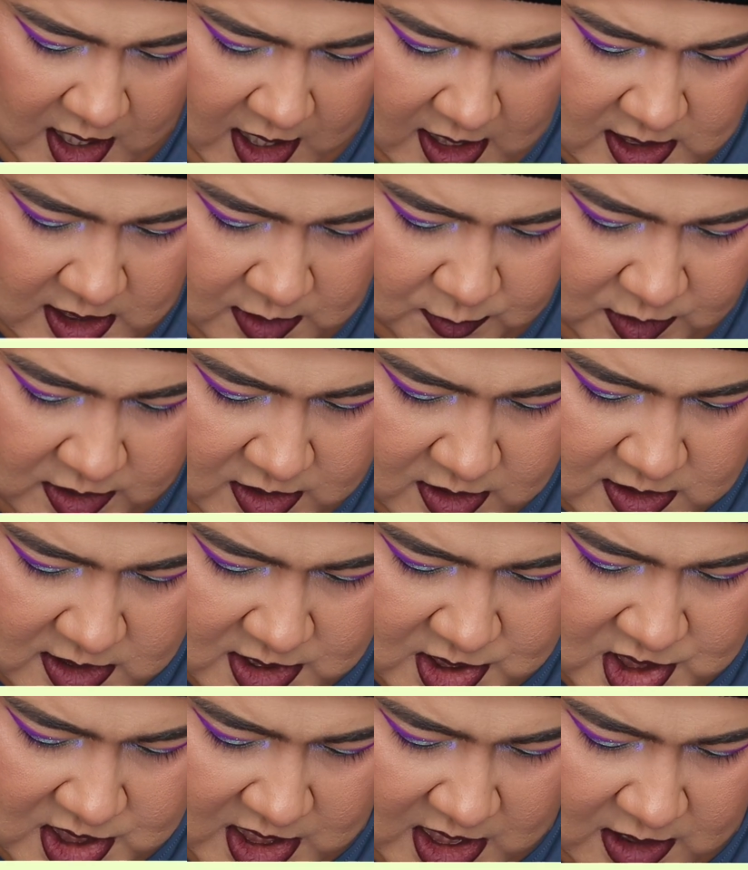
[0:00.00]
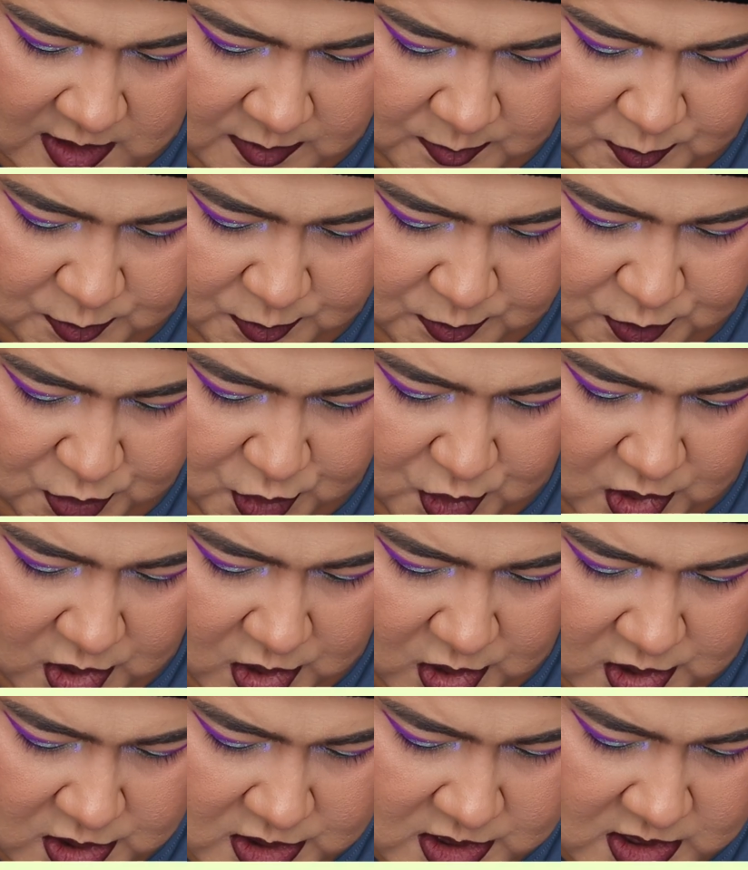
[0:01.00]
And then we got the shade
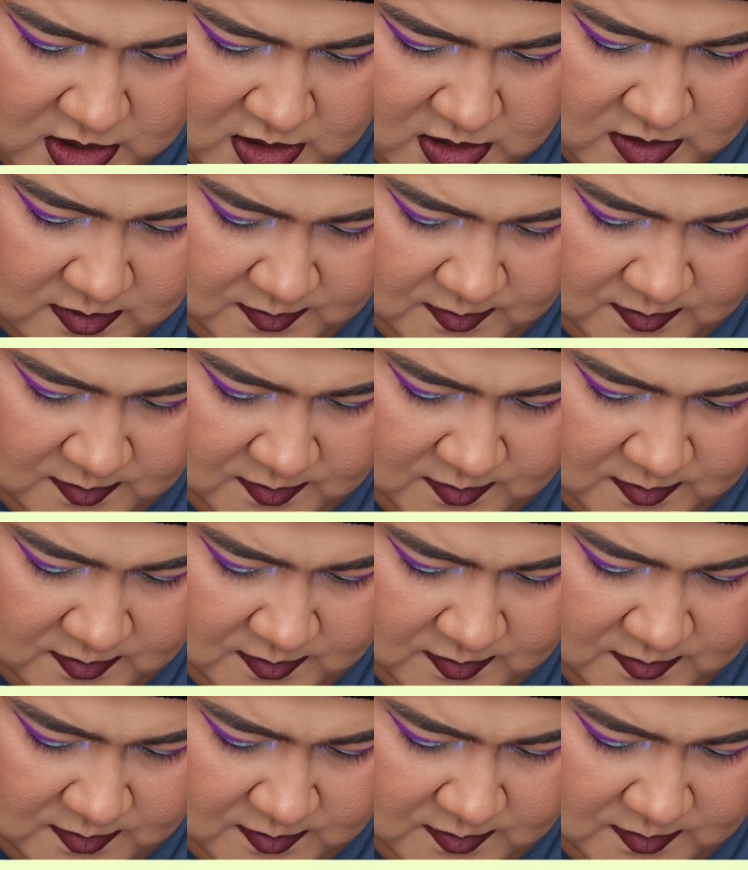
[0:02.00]
Brut.